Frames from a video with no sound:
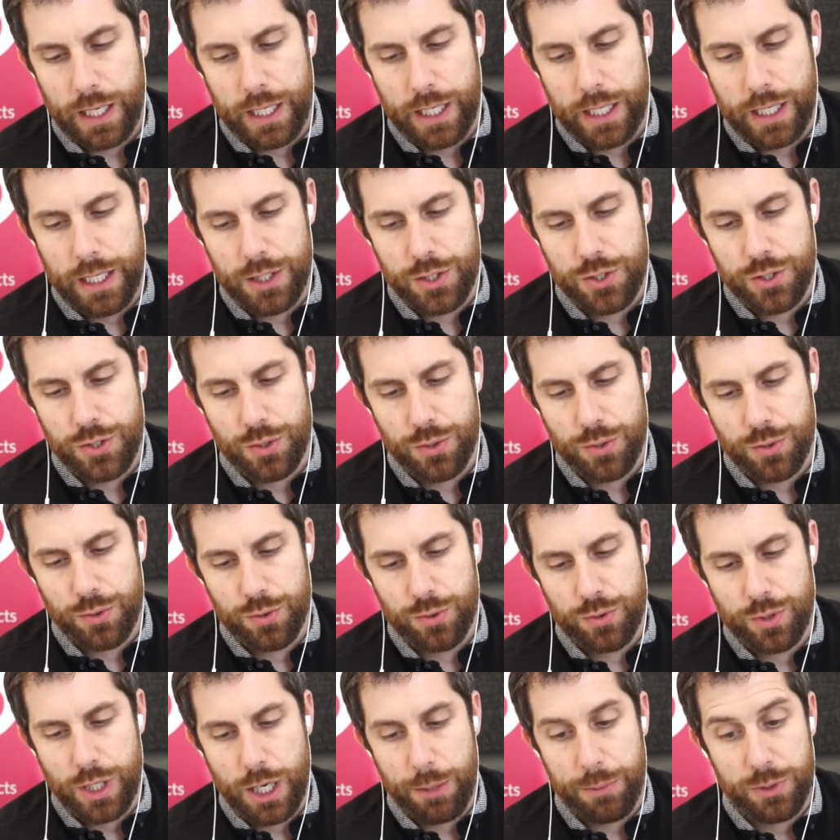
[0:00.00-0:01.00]

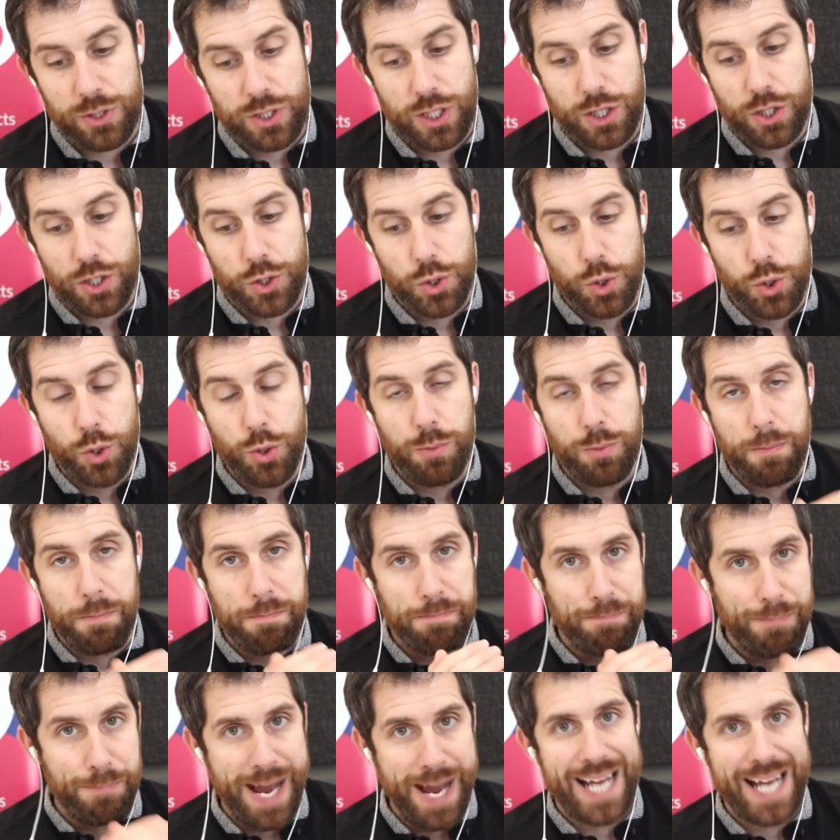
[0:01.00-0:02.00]
So I would say there's no
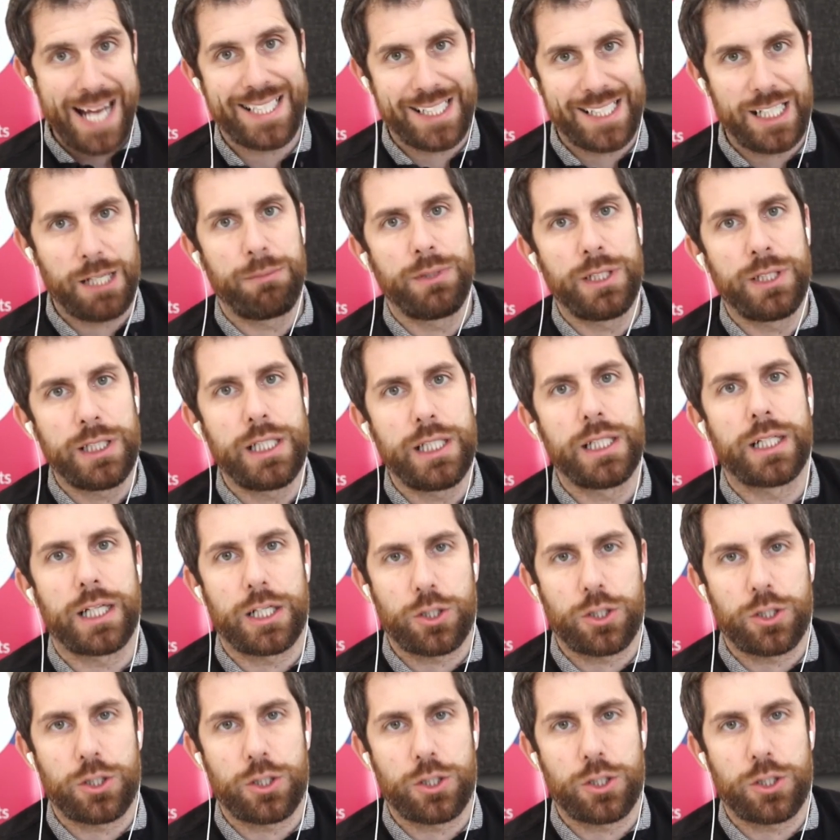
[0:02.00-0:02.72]
best time in the year,